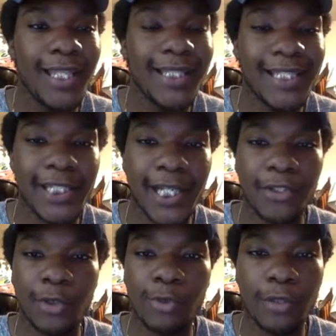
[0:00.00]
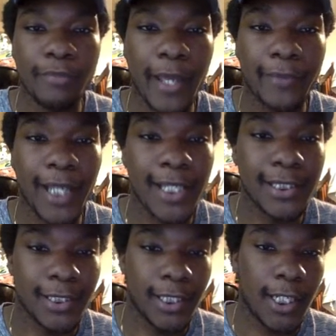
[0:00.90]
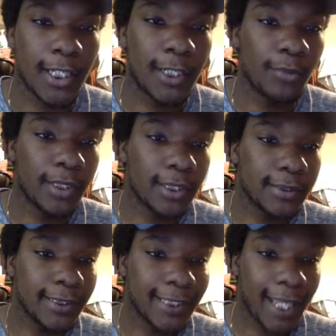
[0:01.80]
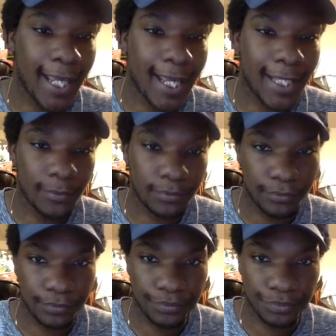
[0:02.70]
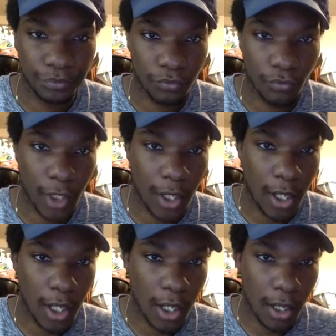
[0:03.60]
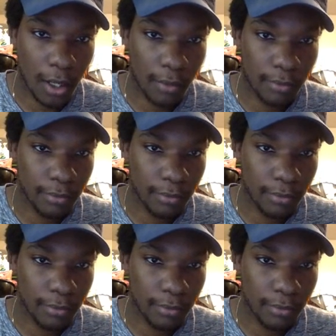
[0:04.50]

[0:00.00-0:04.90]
let's check out the roadmap, guys. Uh, we're gonna look at um,